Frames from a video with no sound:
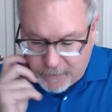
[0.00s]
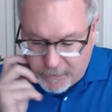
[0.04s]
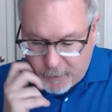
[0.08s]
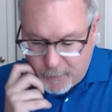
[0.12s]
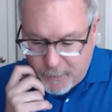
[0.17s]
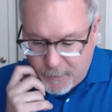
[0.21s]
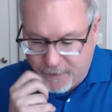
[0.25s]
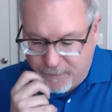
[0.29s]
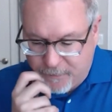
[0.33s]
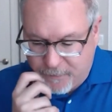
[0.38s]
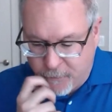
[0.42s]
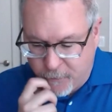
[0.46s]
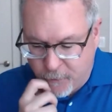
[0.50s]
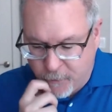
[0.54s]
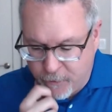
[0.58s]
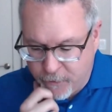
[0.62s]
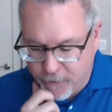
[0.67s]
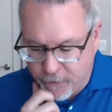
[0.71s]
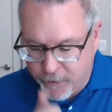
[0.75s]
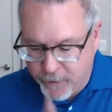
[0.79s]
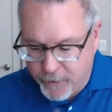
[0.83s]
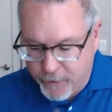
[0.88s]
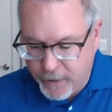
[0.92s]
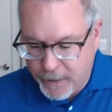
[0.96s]
bit
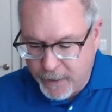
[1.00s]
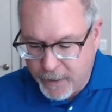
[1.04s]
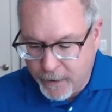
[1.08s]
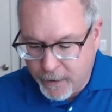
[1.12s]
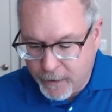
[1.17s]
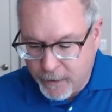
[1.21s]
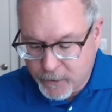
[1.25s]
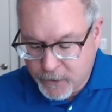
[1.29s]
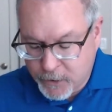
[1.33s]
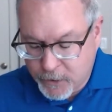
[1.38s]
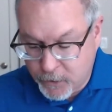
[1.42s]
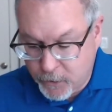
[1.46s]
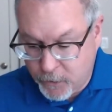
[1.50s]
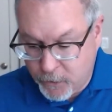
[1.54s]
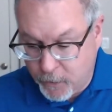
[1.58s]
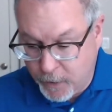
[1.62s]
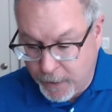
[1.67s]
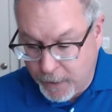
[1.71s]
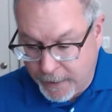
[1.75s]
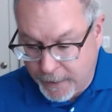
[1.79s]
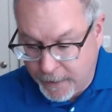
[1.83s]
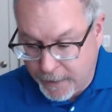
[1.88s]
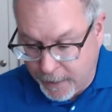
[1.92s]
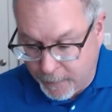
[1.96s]
further to
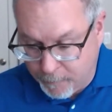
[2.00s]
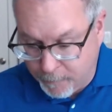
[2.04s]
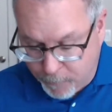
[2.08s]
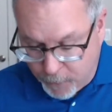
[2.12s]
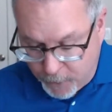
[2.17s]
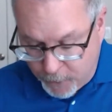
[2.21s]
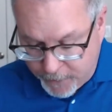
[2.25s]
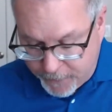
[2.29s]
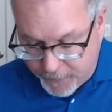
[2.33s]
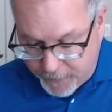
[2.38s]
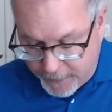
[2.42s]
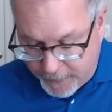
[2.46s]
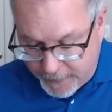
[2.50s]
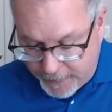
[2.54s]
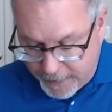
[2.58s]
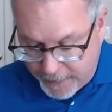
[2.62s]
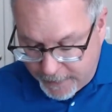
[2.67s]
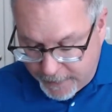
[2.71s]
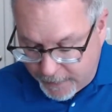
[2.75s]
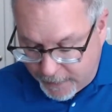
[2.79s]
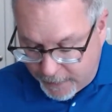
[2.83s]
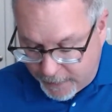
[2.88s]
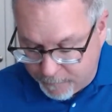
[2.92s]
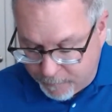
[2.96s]
a book that
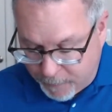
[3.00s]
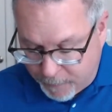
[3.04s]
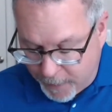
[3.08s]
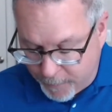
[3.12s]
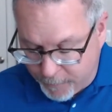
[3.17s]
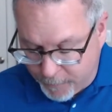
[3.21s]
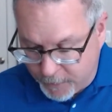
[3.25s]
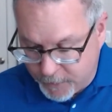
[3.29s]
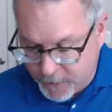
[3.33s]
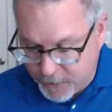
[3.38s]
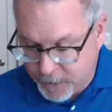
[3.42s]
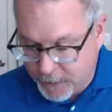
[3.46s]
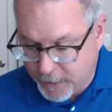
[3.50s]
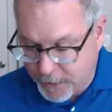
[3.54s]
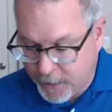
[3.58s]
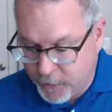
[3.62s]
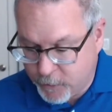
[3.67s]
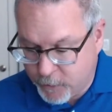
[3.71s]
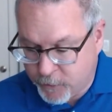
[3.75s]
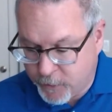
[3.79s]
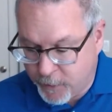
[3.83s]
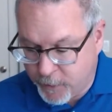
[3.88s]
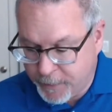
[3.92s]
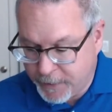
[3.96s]
I published and
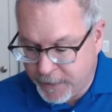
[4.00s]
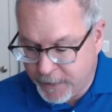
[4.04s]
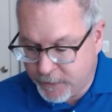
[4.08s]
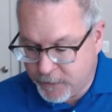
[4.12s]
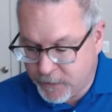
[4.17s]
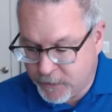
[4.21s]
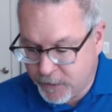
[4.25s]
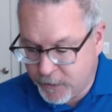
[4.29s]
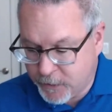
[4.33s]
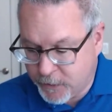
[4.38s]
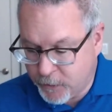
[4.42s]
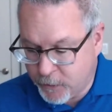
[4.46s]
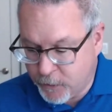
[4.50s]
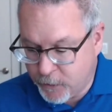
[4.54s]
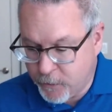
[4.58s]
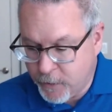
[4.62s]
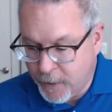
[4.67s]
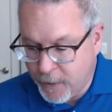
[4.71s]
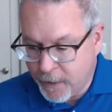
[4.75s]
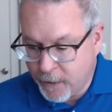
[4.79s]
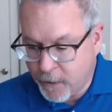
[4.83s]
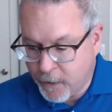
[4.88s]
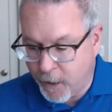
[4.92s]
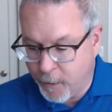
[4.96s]
contributed to
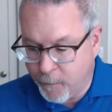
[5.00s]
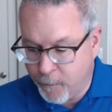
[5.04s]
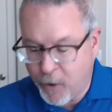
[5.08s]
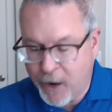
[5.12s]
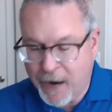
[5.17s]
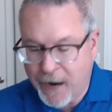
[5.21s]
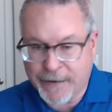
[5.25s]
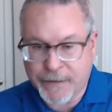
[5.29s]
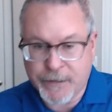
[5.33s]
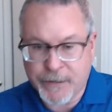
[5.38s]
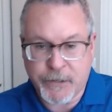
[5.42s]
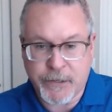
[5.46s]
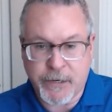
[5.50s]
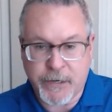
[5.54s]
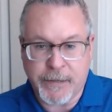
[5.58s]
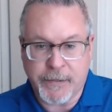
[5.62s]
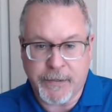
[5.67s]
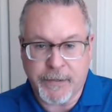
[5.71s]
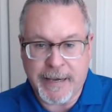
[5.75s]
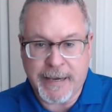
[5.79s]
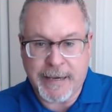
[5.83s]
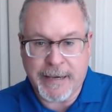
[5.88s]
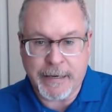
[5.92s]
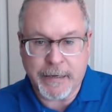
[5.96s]
called Practicing
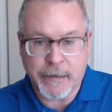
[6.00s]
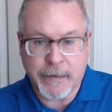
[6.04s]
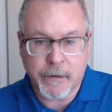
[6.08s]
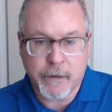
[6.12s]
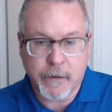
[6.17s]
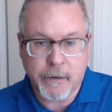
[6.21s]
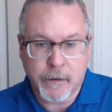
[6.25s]
Lean.